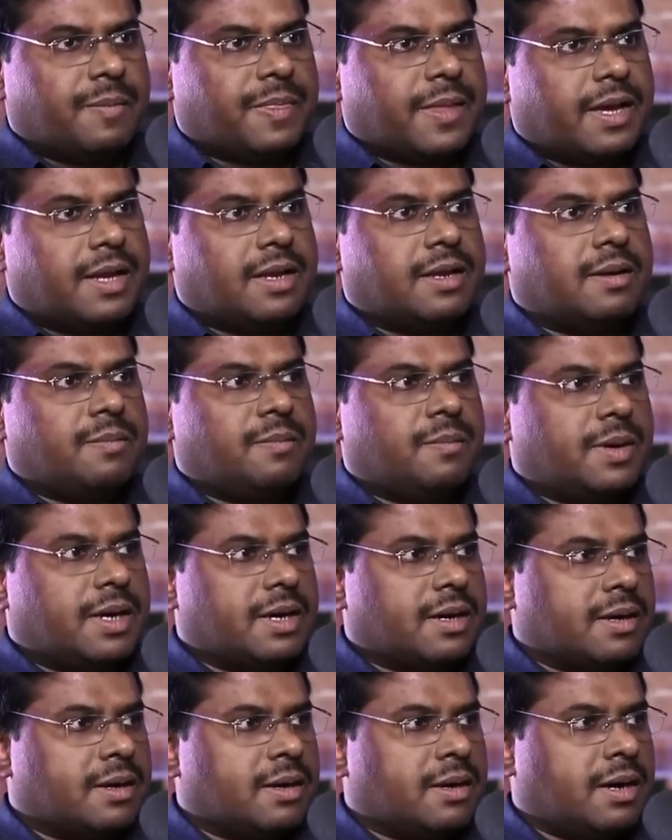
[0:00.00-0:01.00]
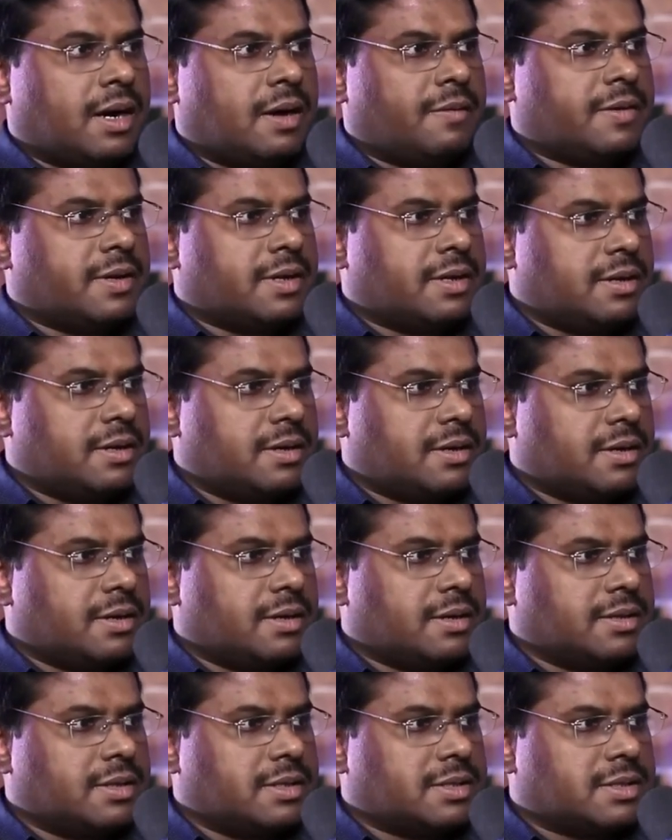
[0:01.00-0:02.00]
And But uh, our
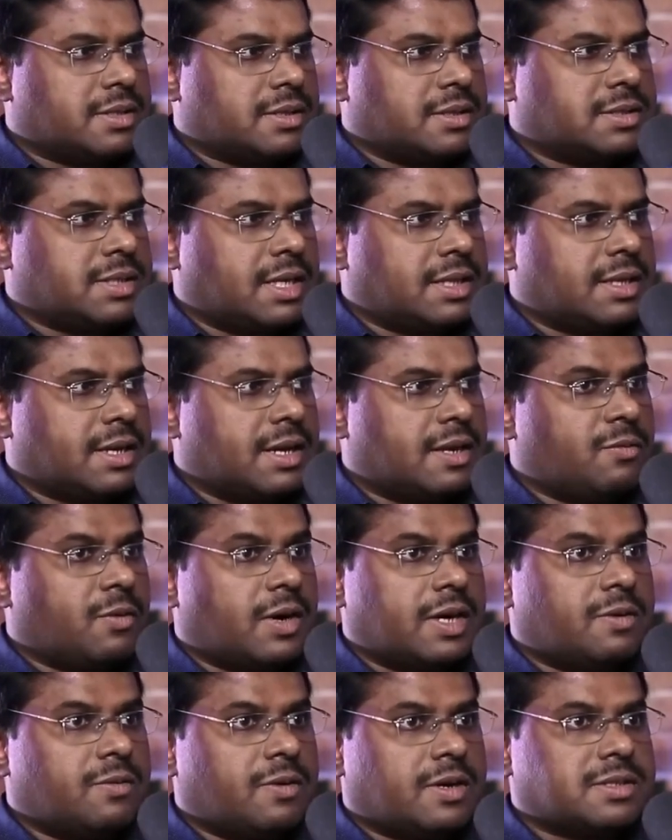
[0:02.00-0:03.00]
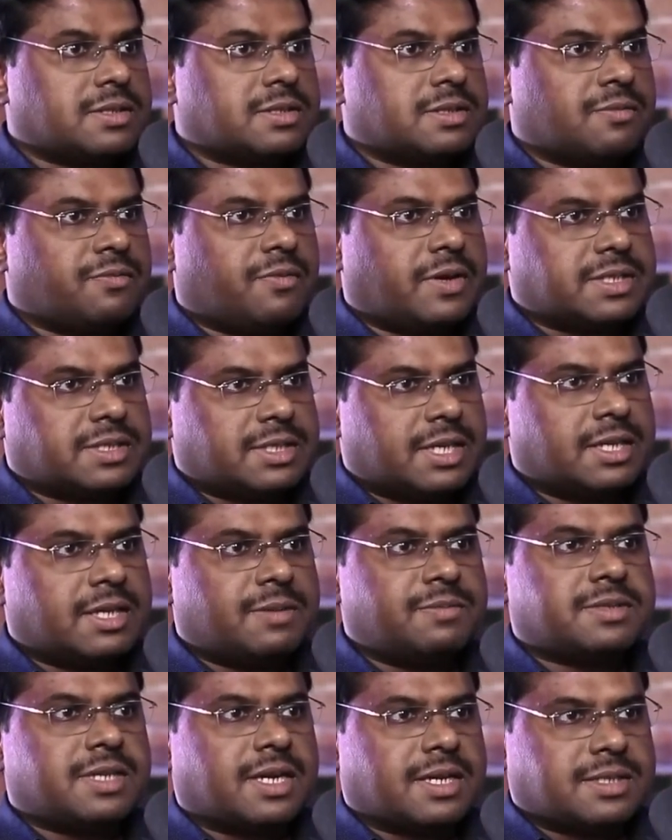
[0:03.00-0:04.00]
uh, this uh, Chandrayaan one was the first
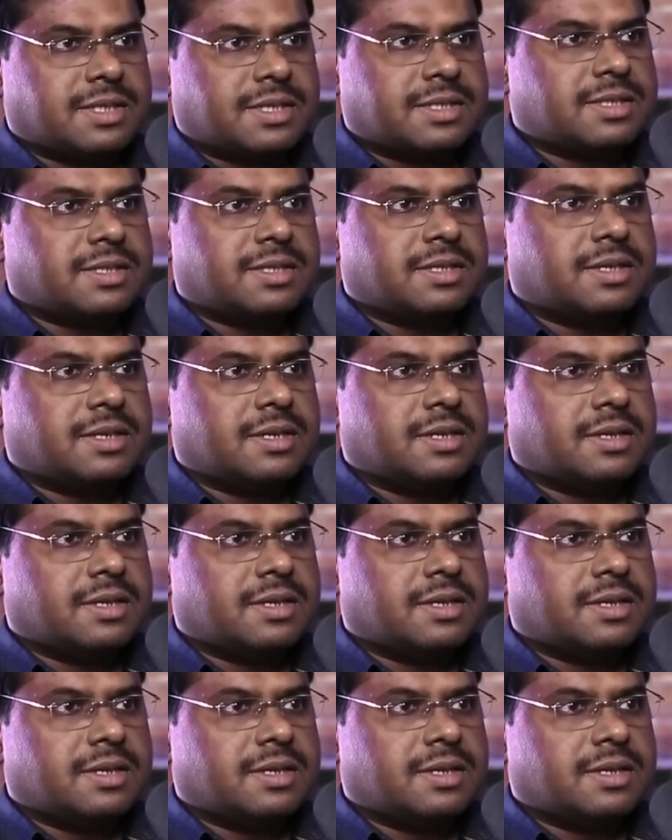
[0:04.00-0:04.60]
attempt success,